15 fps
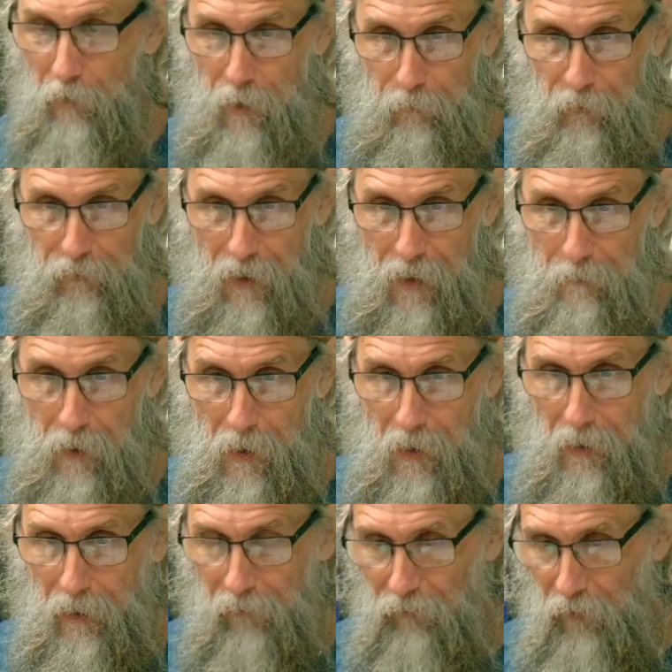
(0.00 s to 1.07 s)
time to time,
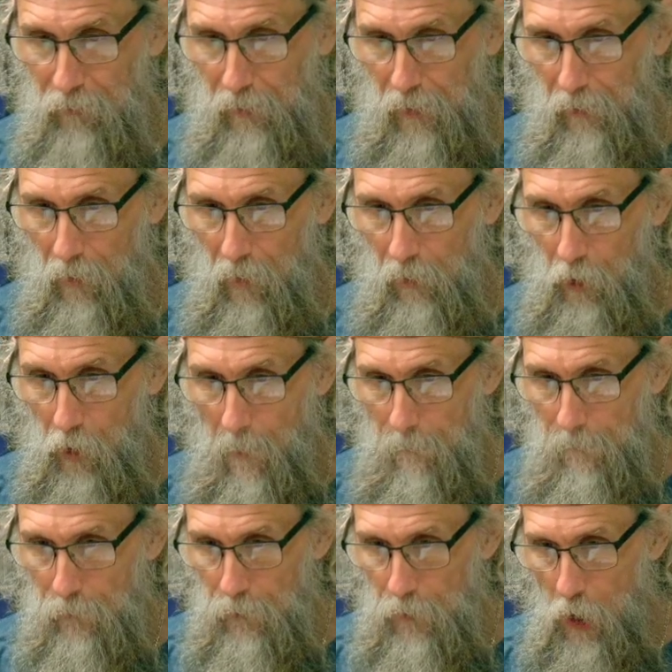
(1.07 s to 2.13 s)
is that there are
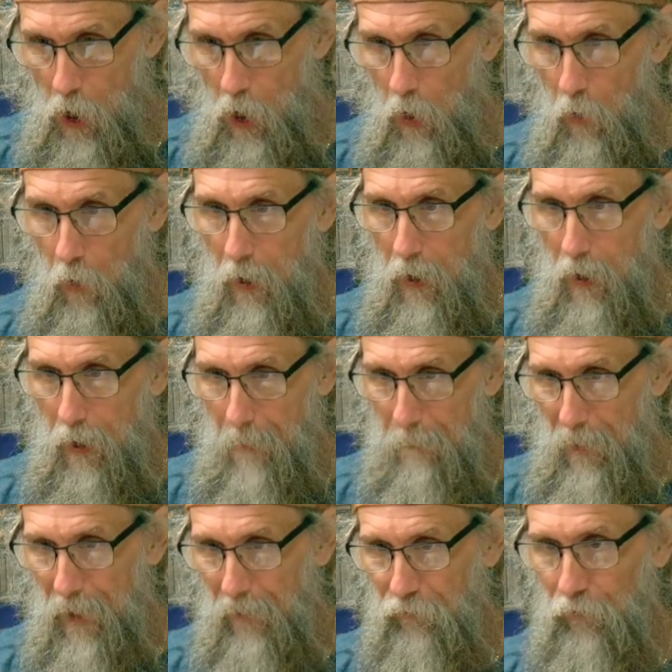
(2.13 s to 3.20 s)
no
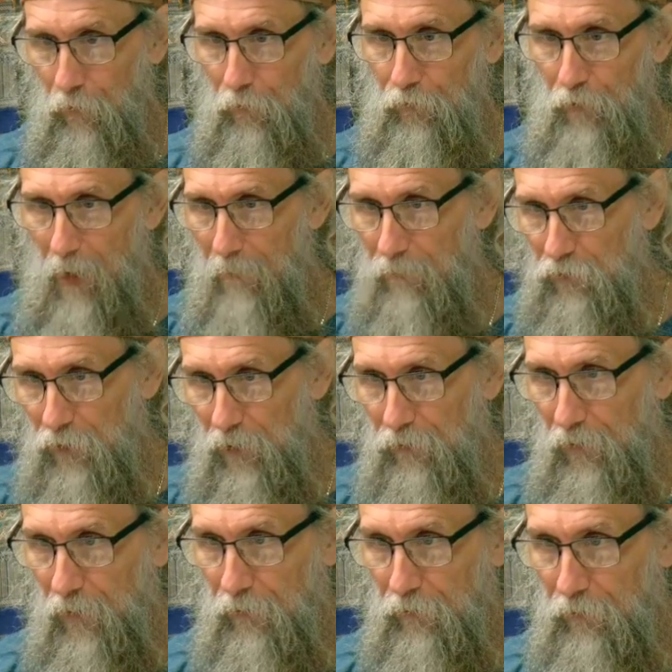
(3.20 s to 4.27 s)
apostles of
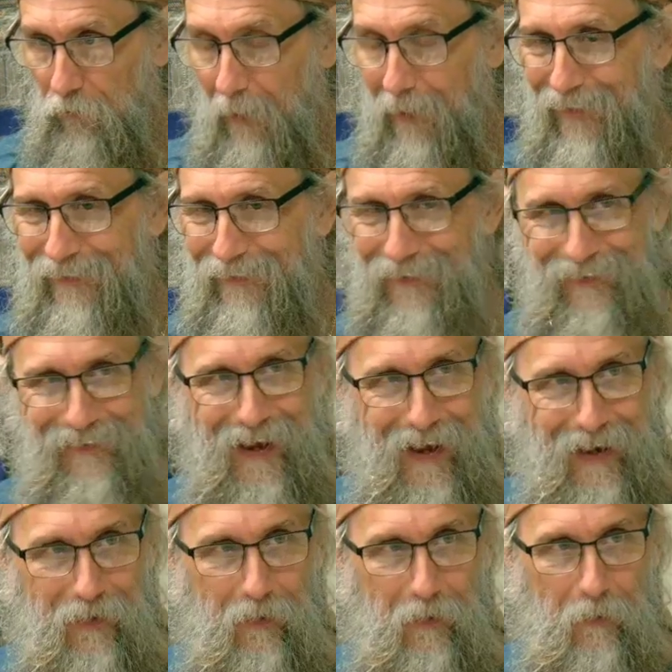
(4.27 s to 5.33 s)
Jesus
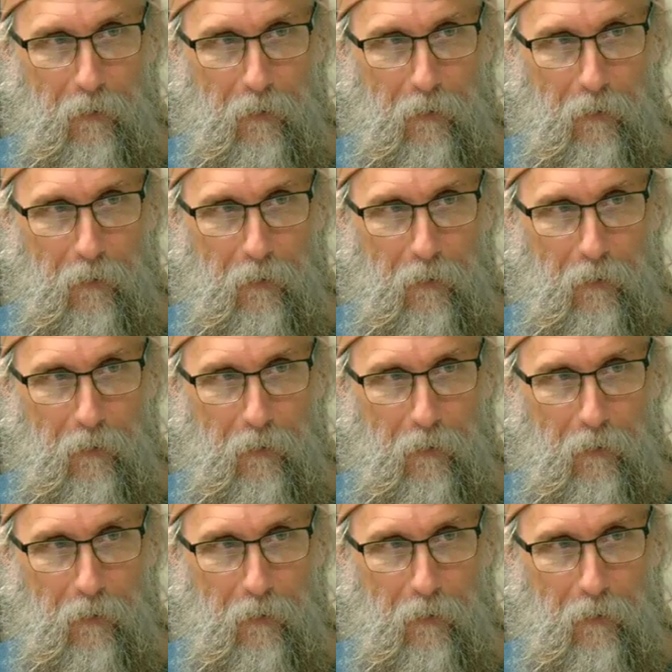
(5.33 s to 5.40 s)
today.